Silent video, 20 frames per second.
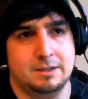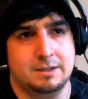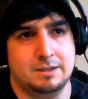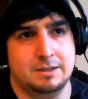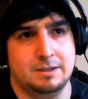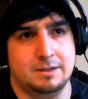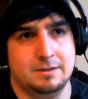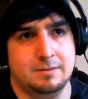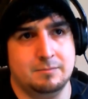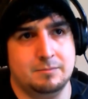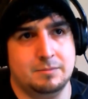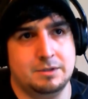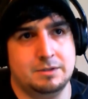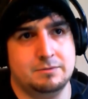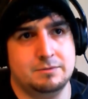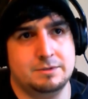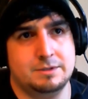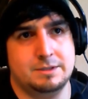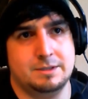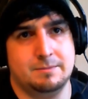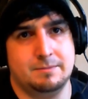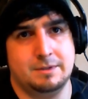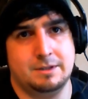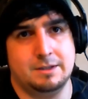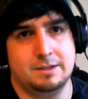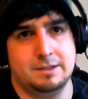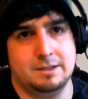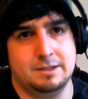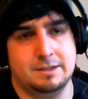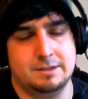but it was something
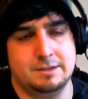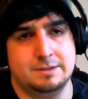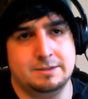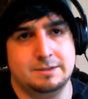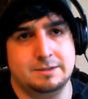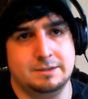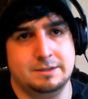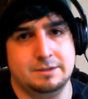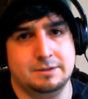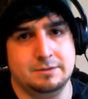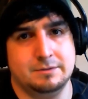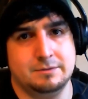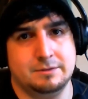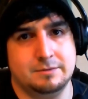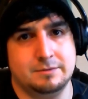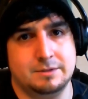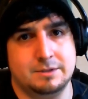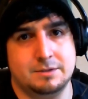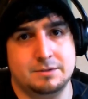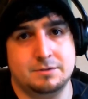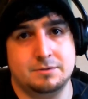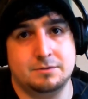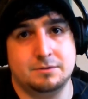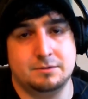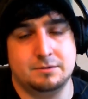that it was